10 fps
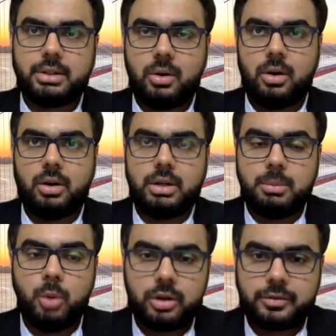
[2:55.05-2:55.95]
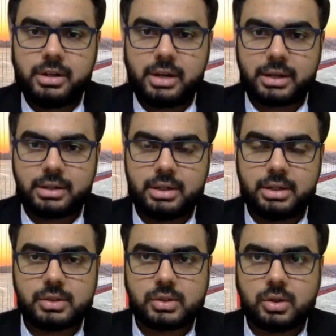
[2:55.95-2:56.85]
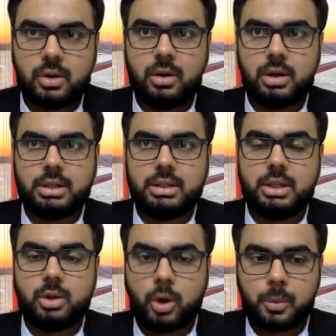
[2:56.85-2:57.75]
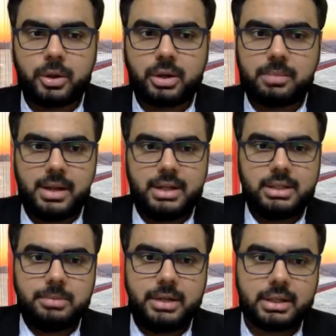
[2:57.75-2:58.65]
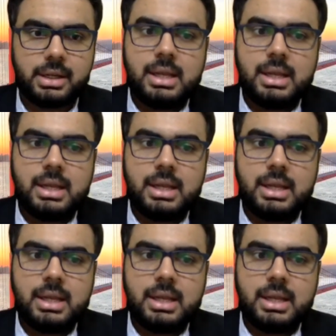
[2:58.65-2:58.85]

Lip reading: or the board of directors or the corporate management